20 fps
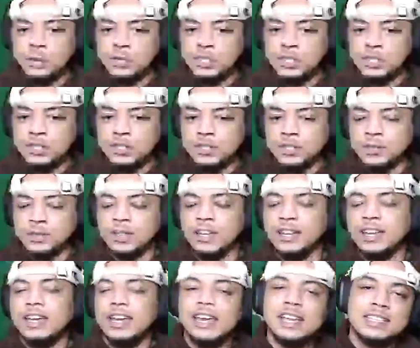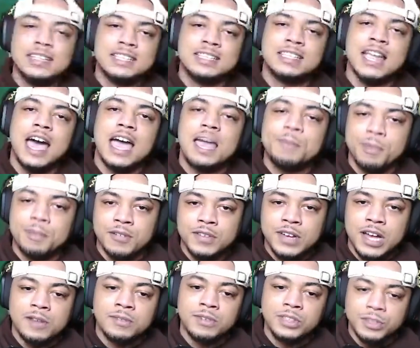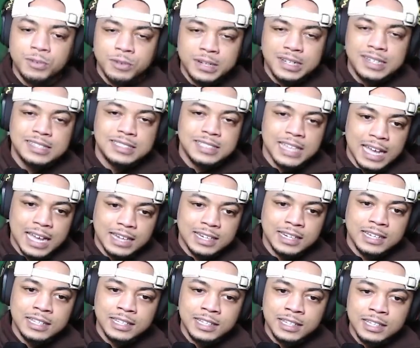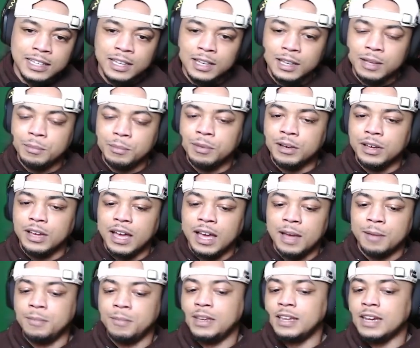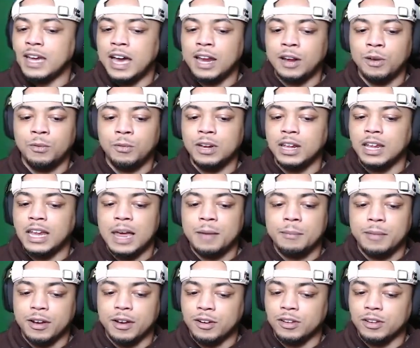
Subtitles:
singer. So it's a type of cover 3 technically, but I mean, I don't want a linebacker